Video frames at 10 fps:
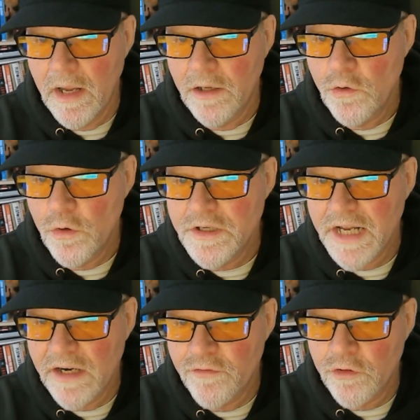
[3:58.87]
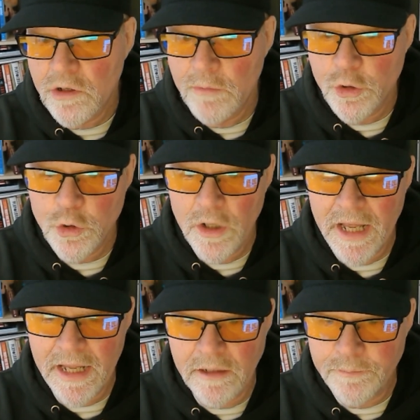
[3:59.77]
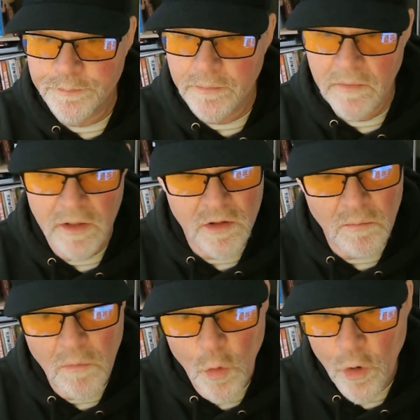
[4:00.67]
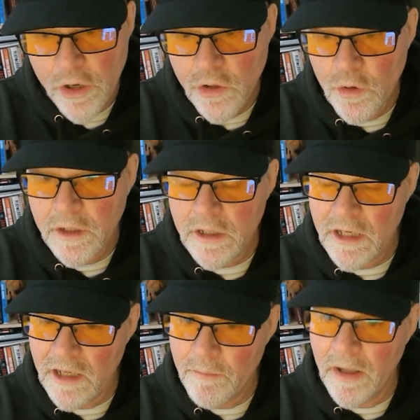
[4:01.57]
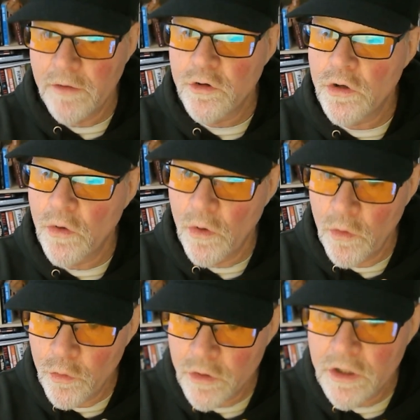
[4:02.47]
your data for commercial gain. The more you can keep under your own